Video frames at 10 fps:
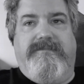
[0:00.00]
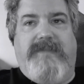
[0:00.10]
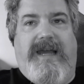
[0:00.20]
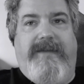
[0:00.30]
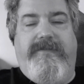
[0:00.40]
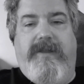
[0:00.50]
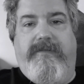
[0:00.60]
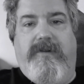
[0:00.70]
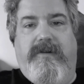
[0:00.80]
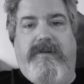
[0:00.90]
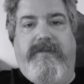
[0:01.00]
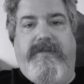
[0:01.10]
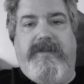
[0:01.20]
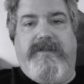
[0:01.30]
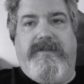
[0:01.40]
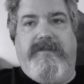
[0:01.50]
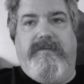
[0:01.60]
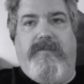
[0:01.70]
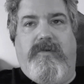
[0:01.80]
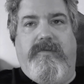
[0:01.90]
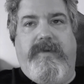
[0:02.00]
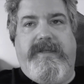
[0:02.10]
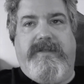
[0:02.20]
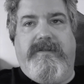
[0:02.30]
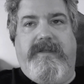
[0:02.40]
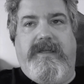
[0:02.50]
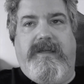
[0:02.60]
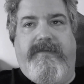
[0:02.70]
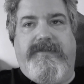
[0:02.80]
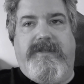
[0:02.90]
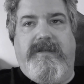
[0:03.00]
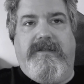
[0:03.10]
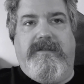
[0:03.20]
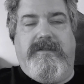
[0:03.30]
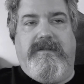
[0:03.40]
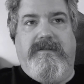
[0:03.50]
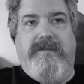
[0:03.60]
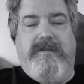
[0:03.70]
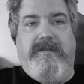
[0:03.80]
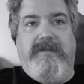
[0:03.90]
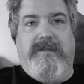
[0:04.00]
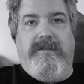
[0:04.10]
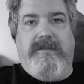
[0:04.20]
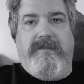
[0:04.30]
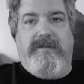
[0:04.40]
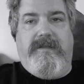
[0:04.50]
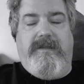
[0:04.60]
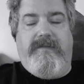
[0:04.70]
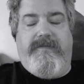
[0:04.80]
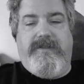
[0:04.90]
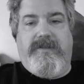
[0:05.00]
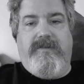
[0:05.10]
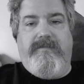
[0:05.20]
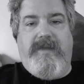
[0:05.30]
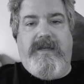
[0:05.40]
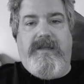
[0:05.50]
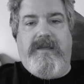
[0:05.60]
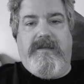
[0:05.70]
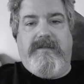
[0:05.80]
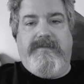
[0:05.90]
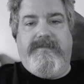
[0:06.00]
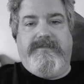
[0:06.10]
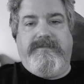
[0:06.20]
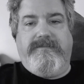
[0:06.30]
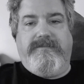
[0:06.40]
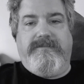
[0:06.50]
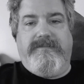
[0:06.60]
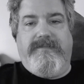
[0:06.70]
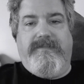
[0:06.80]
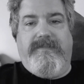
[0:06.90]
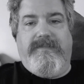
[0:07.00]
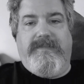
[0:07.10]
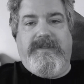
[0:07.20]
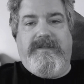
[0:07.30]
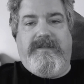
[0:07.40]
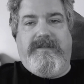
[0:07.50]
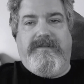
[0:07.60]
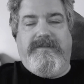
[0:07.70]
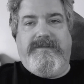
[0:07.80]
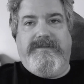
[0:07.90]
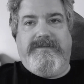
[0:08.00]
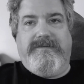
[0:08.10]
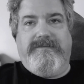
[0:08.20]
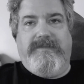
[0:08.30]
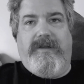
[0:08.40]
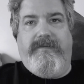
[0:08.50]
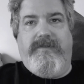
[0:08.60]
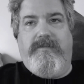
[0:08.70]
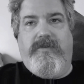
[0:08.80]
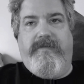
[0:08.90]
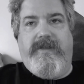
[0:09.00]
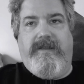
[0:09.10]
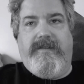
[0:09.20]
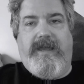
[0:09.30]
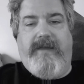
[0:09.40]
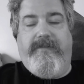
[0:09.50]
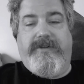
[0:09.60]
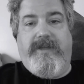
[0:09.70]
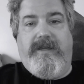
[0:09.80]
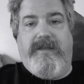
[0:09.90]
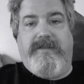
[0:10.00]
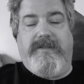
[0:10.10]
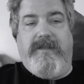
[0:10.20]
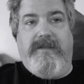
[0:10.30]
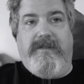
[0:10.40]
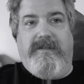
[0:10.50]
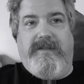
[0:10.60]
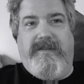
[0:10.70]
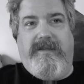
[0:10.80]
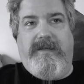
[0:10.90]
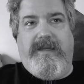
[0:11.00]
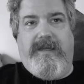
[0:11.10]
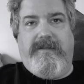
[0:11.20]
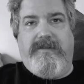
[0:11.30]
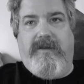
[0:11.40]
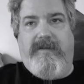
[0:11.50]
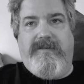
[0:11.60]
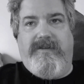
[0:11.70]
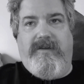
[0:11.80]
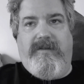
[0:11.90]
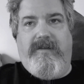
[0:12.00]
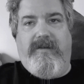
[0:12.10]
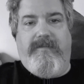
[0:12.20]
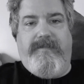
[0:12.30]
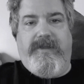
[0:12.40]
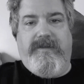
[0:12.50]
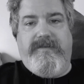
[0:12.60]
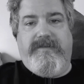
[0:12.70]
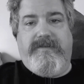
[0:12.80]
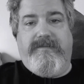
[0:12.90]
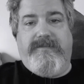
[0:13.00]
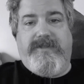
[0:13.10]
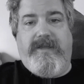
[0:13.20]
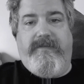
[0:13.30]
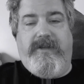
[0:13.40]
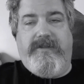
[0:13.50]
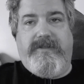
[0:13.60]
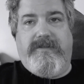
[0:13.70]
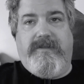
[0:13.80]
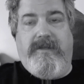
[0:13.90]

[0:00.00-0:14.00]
I've never heard of it until more recently. I've seen the physical media of the movie advertised. I think it got dug up because 70s